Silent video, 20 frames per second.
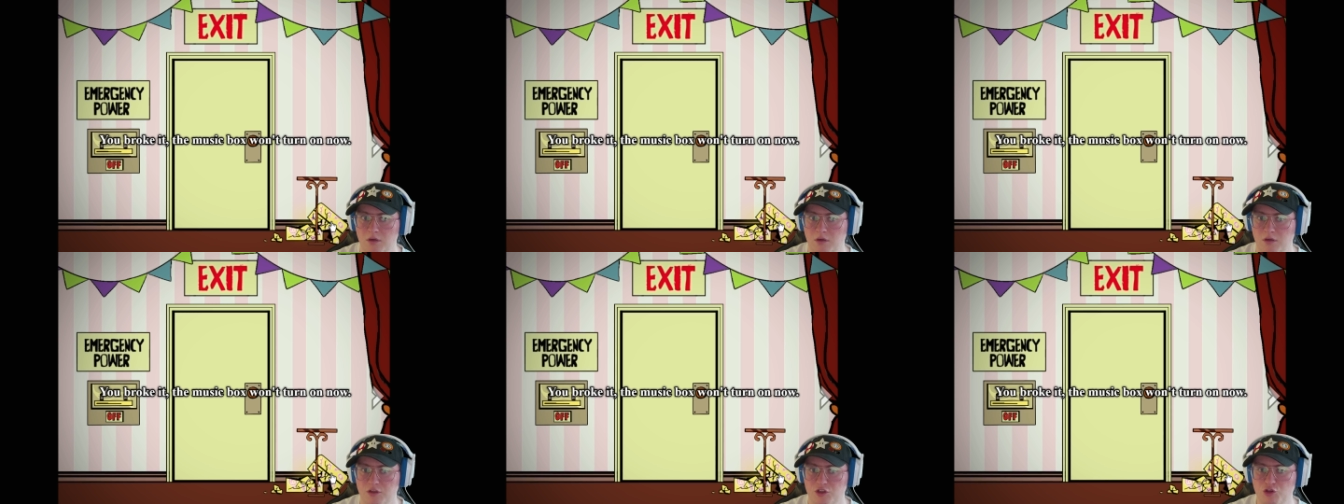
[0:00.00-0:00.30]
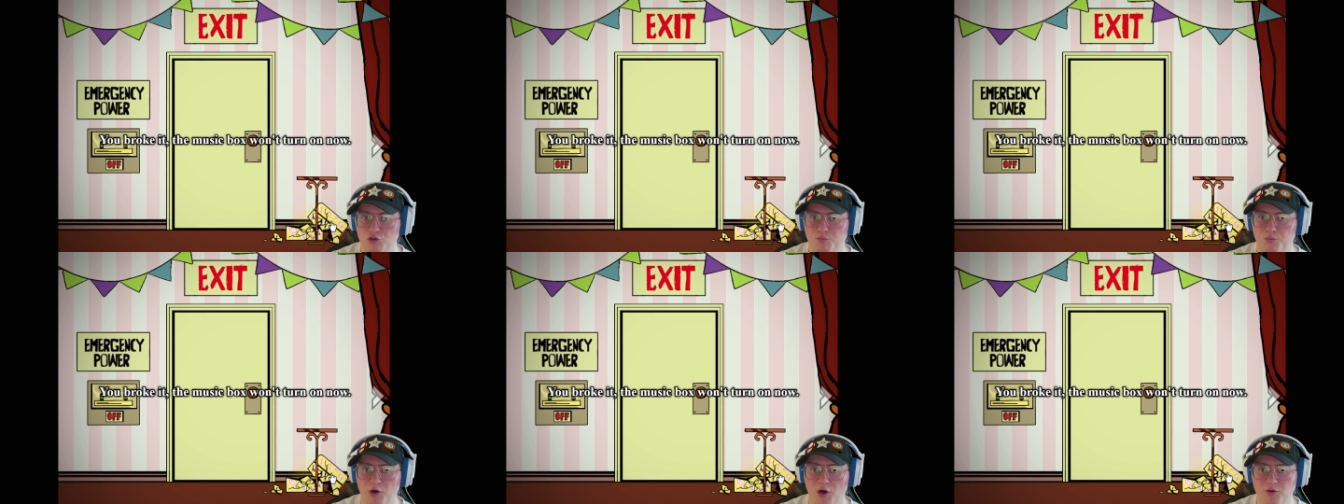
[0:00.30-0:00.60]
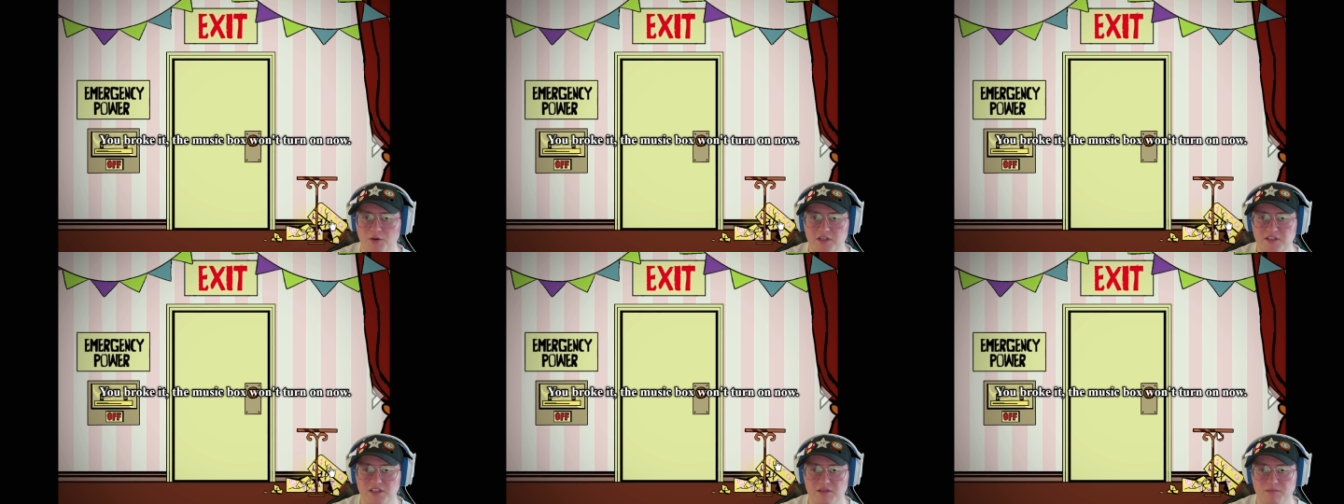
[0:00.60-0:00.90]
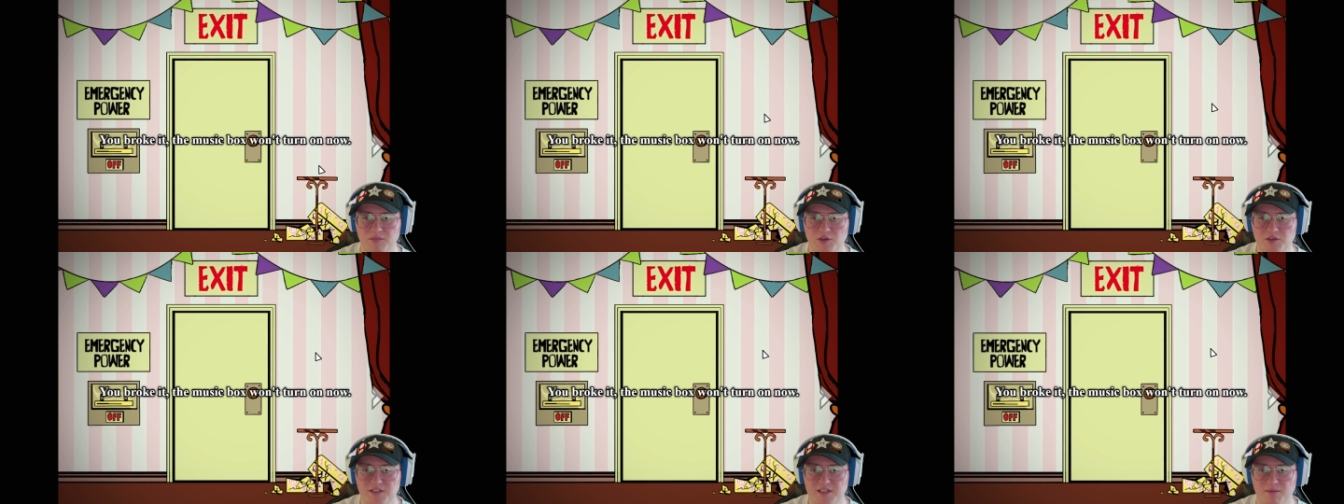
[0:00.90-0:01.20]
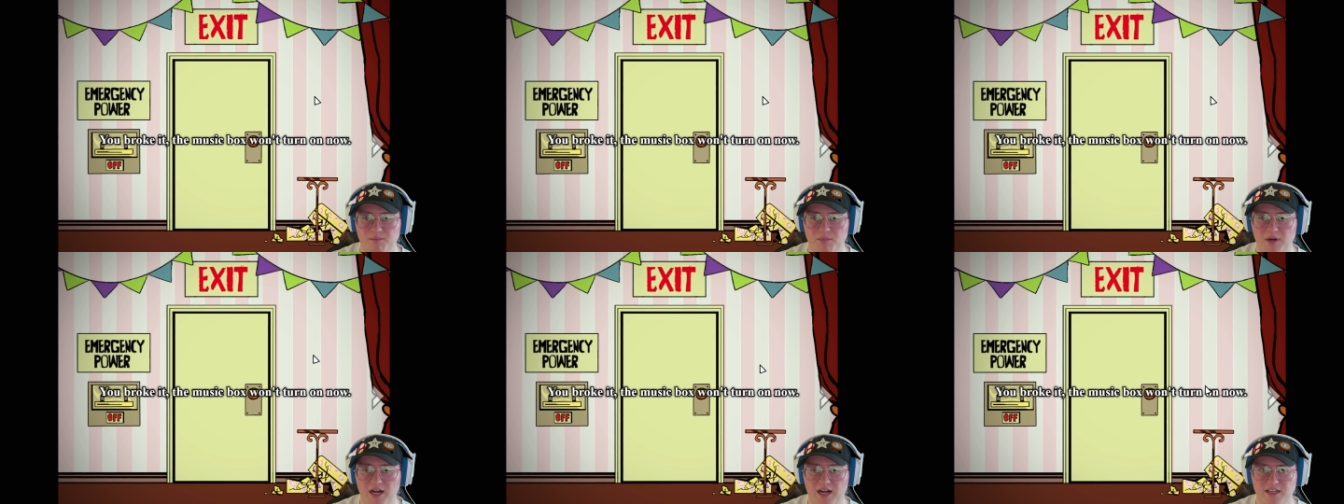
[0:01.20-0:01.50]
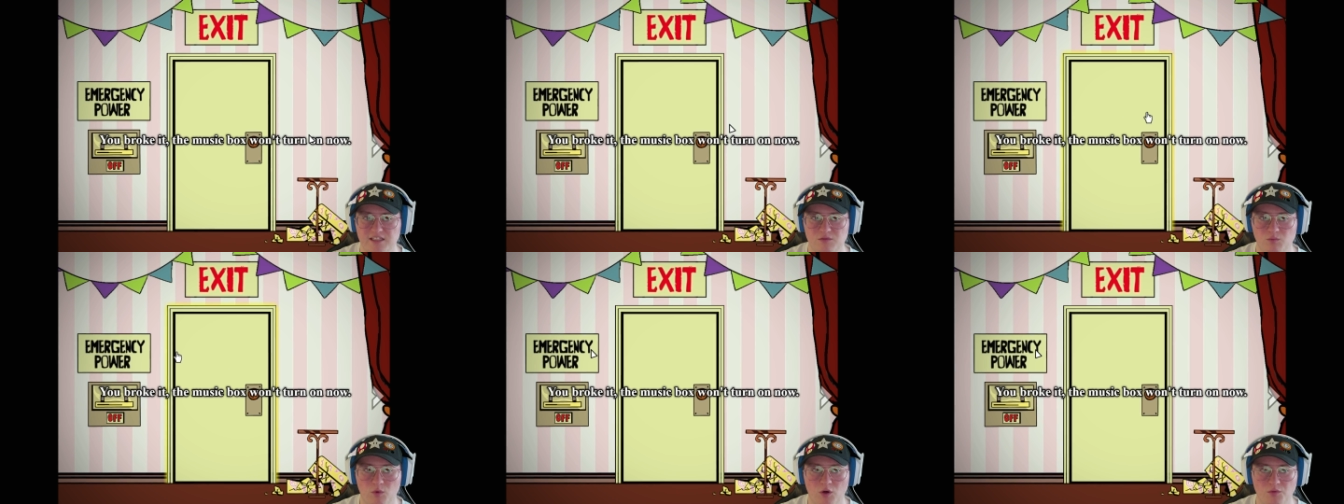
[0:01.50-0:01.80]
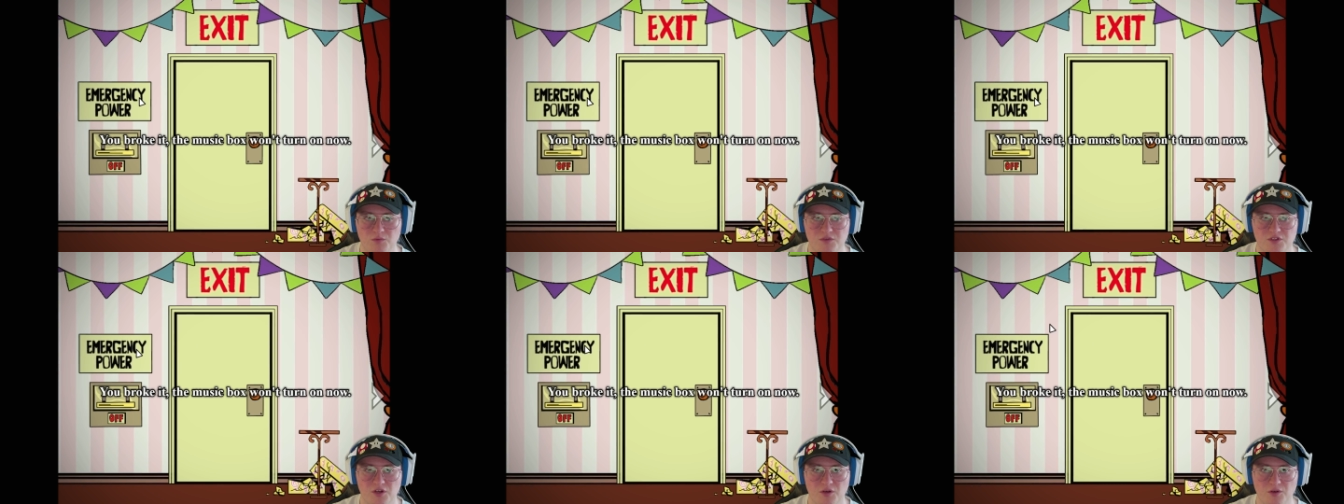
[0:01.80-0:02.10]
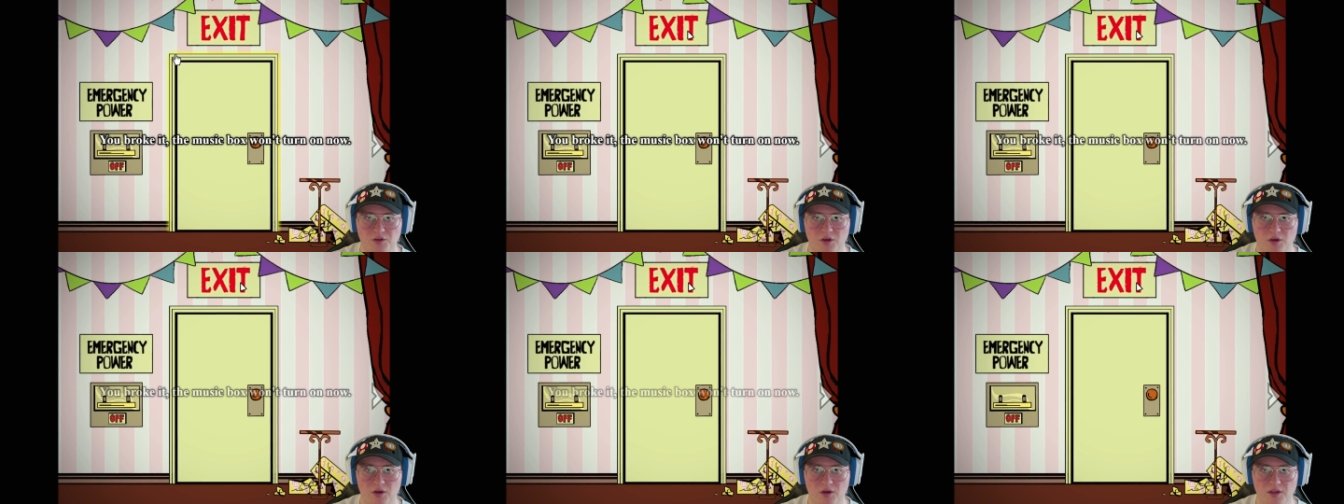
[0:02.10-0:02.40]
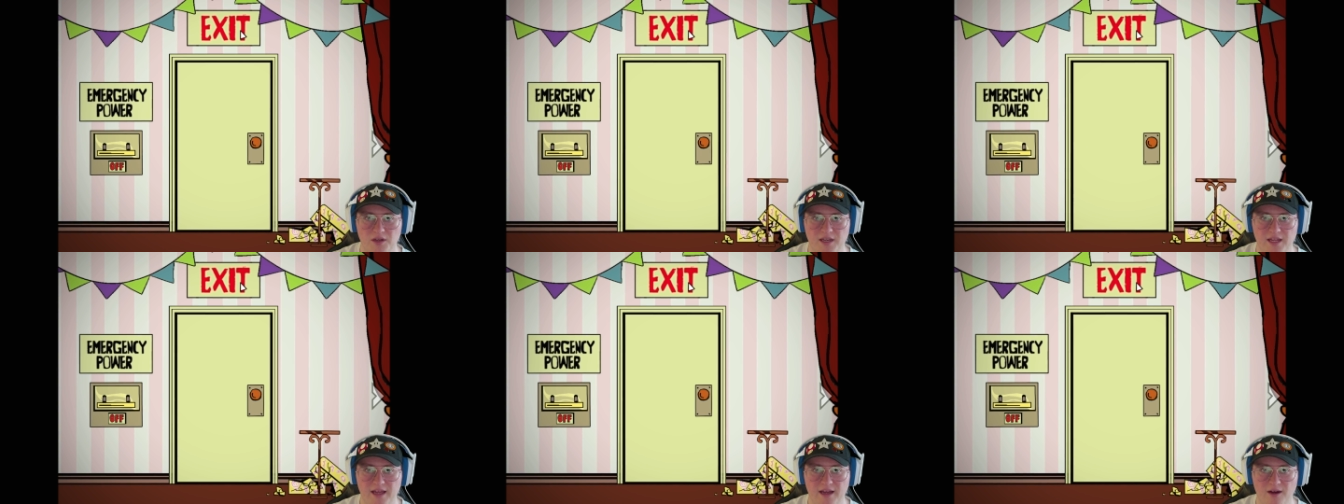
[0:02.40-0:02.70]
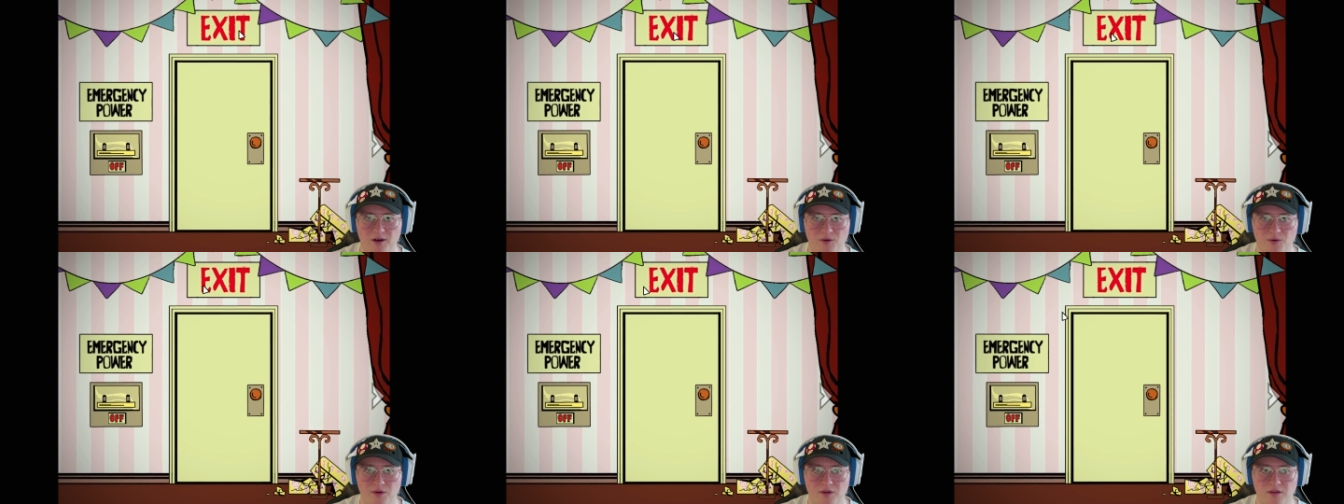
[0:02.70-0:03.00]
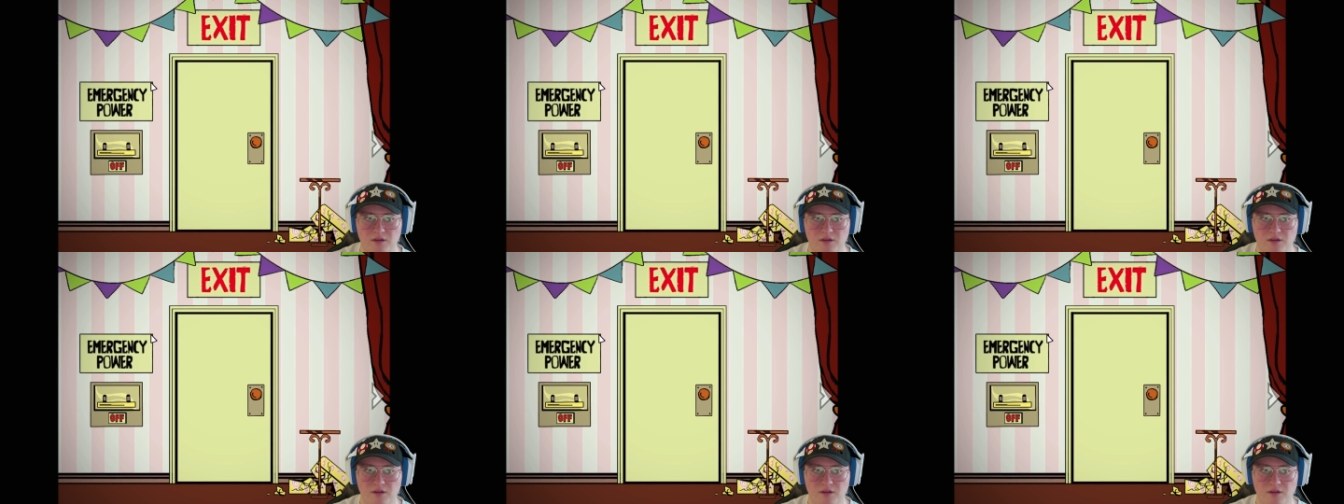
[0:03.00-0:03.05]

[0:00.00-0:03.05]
You broke it, the music box won't turn on now.